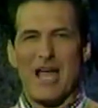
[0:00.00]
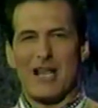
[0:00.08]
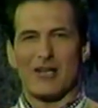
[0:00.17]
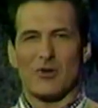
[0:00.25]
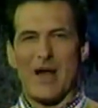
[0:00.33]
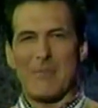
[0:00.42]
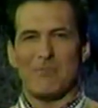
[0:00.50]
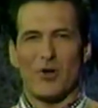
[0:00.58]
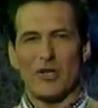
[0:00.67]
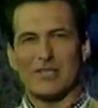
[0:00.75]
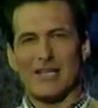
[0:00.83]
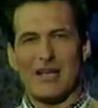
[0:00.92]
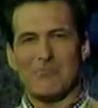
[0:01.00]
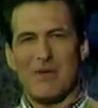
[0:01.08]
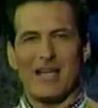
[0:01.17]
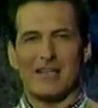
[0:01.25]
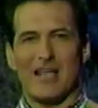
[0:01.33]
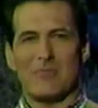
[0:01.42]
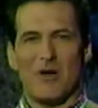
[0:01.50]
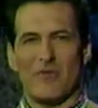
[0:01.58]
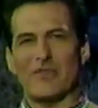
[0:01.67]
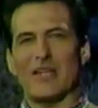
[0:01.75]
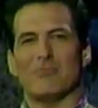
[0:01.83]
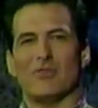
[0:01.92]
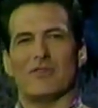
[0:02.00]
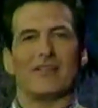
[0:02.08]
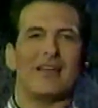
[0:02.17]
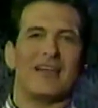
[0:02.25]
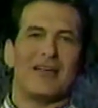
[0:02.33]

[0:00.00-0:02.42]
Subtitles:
pile of crapola. Take my name off that movie.